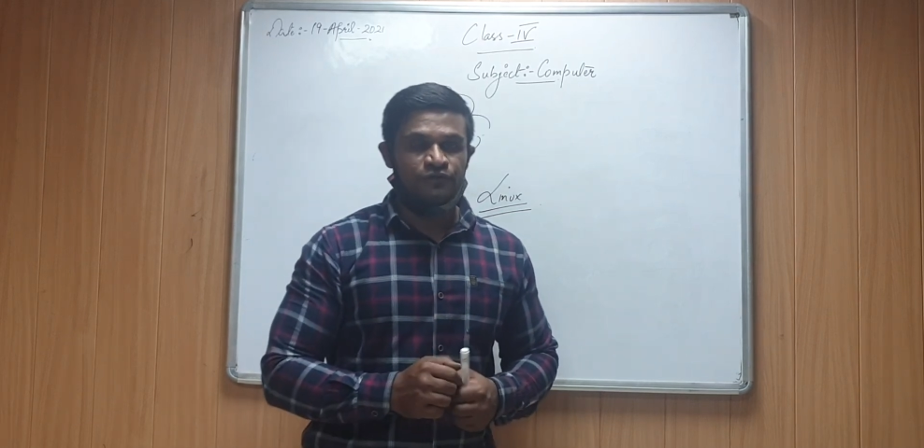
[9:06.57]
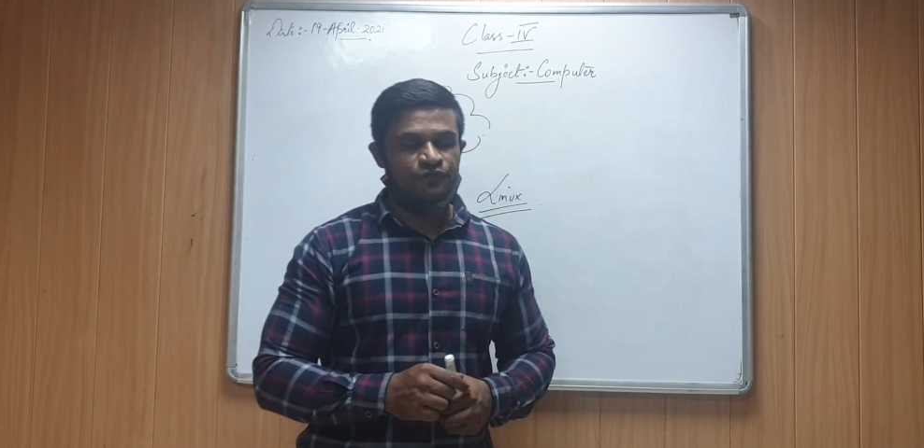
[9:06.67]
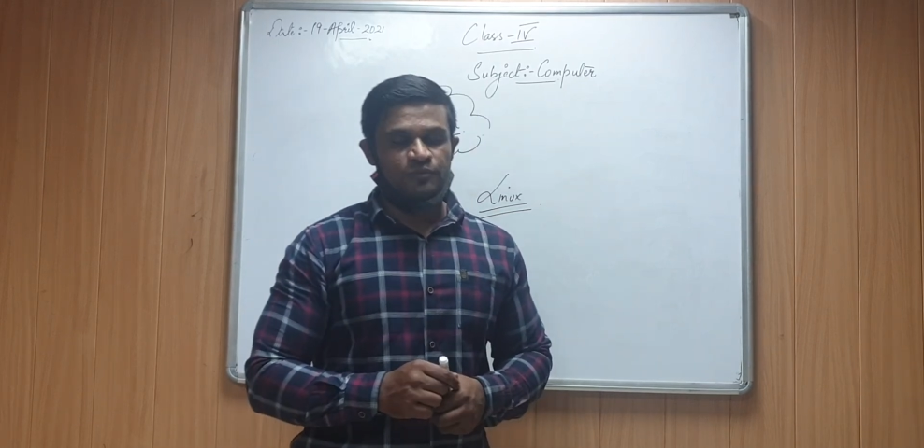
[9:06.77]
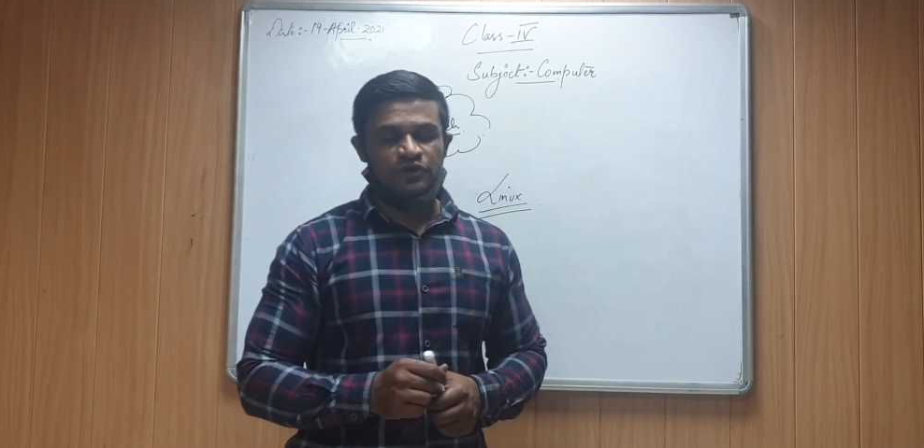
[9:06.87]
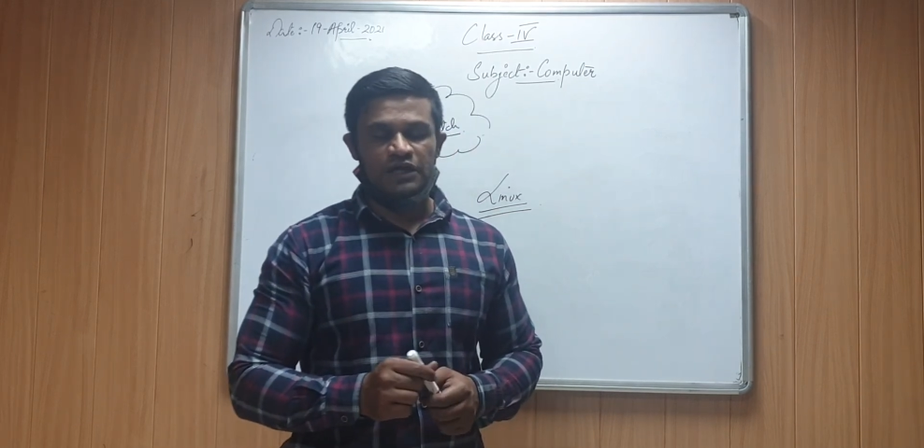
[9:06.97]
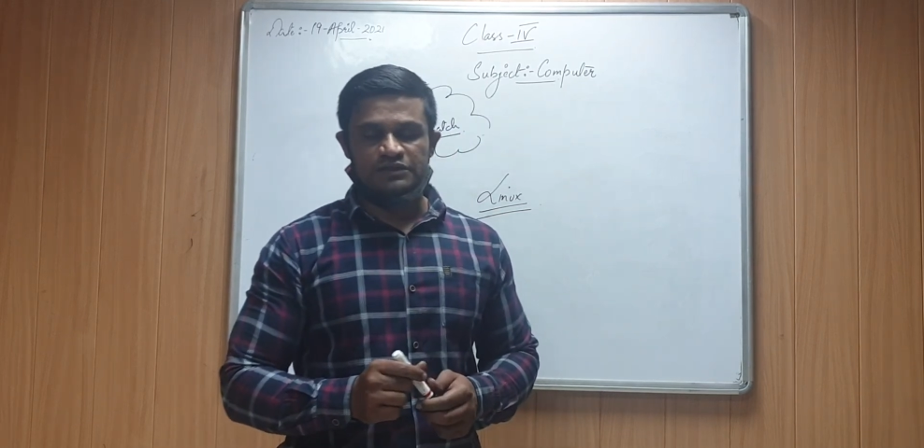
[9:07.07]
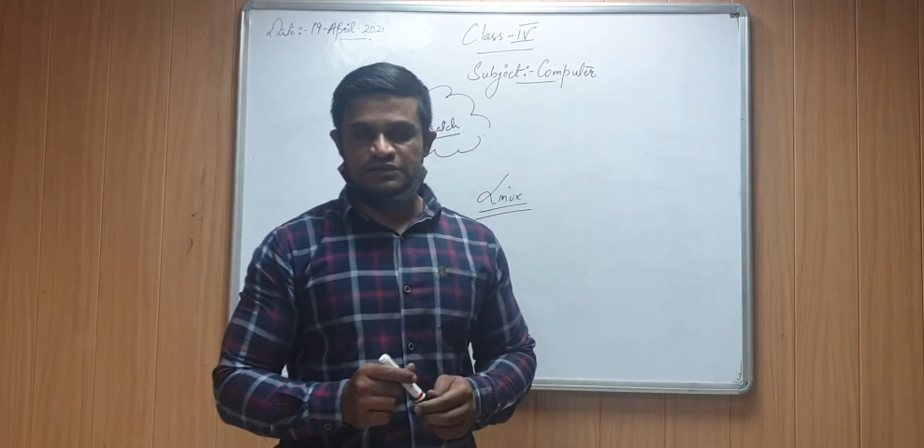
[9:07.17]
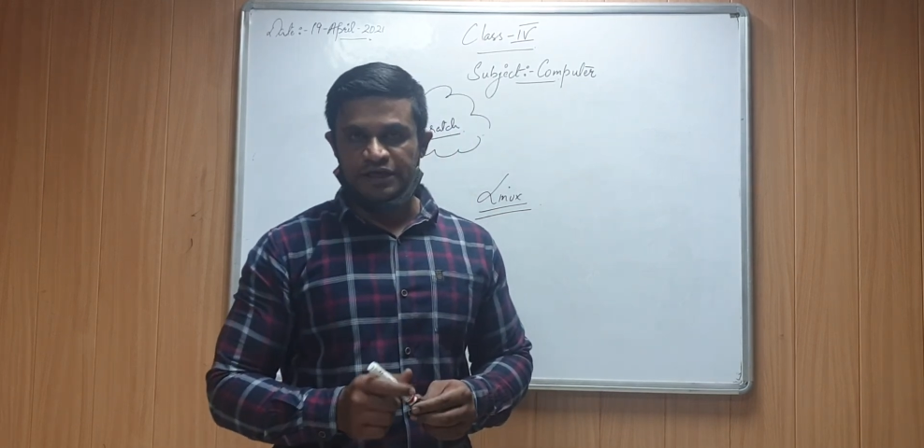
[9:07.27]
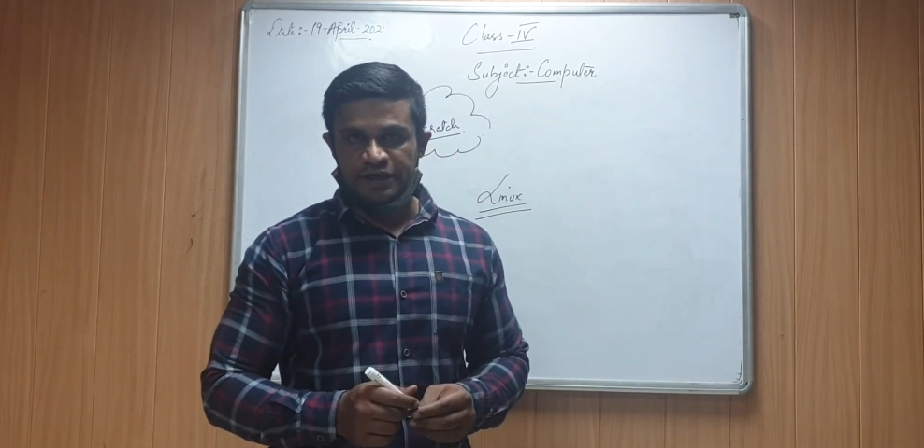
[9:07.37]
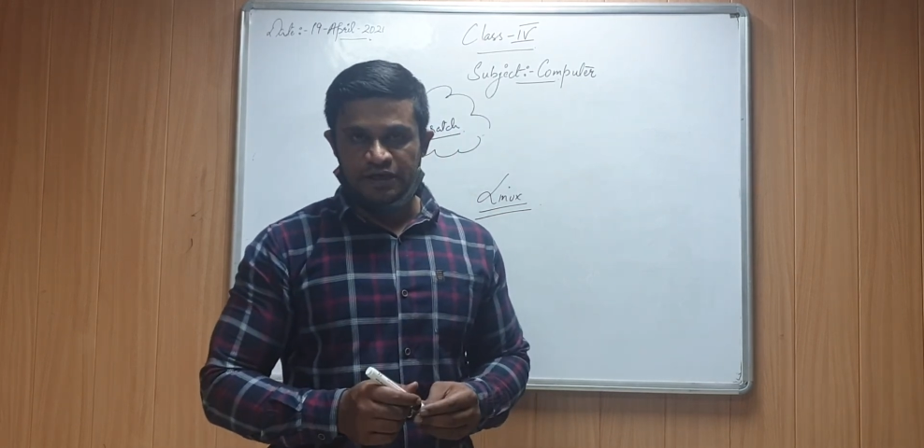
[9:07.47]
from class
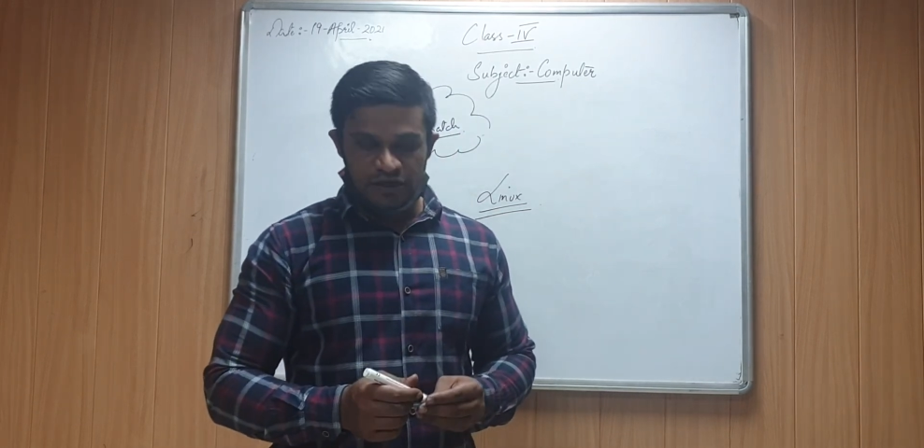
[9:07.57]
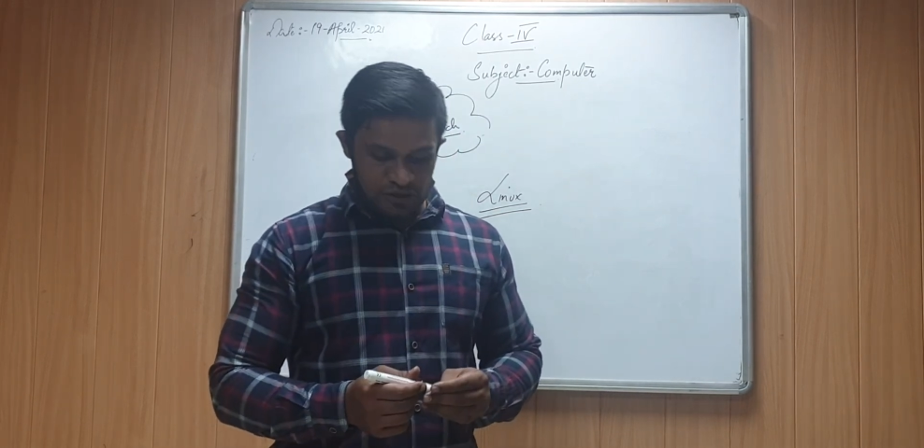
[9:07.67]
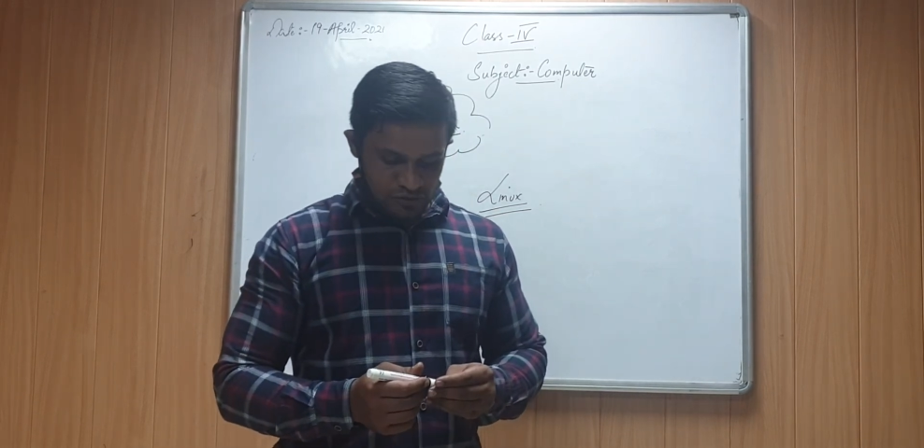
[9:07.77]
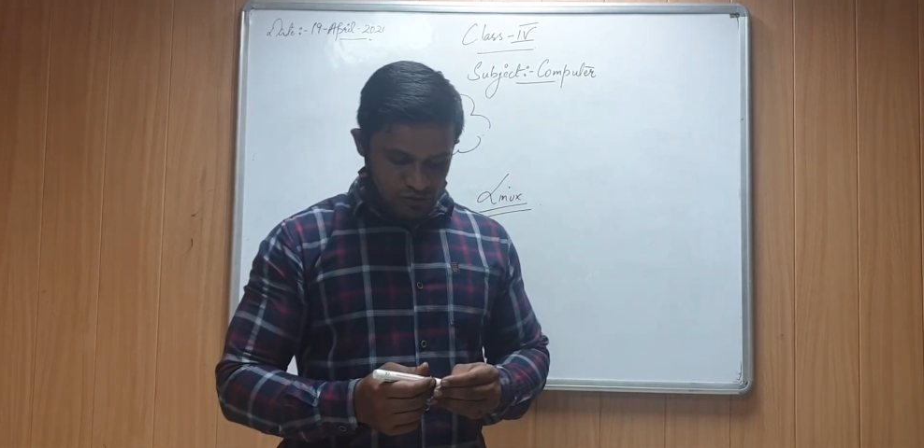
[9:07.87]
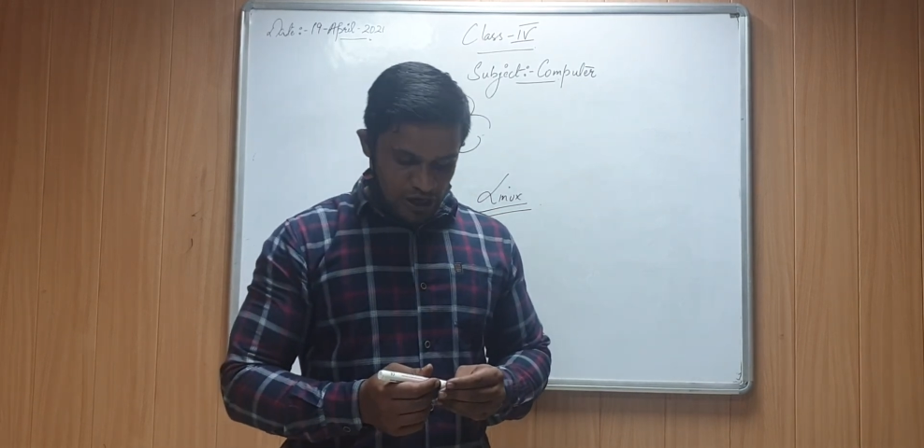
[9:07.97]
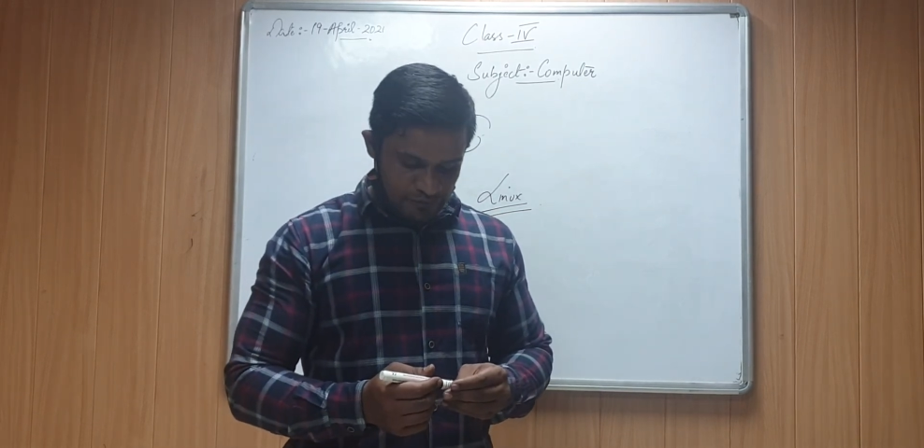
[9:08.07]
3. So I